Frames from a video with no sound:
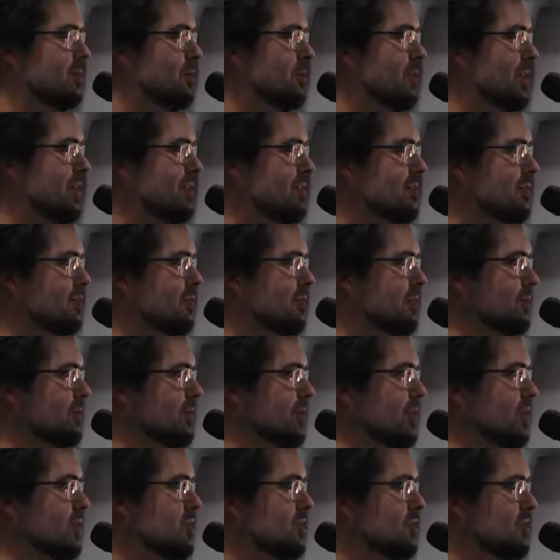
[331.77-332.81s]
away at the
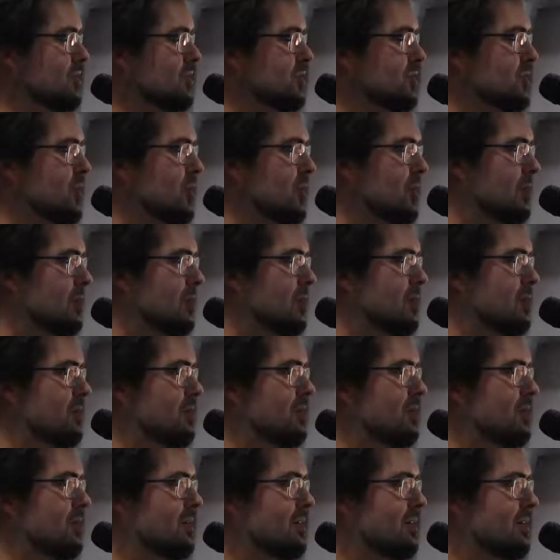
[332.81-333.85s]
foundations all
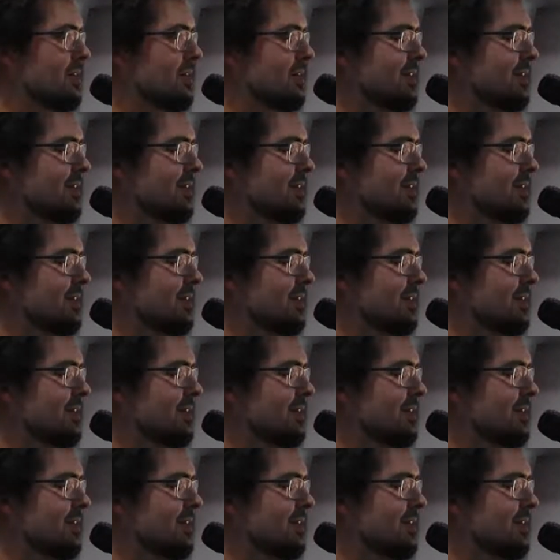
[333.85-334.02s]
along.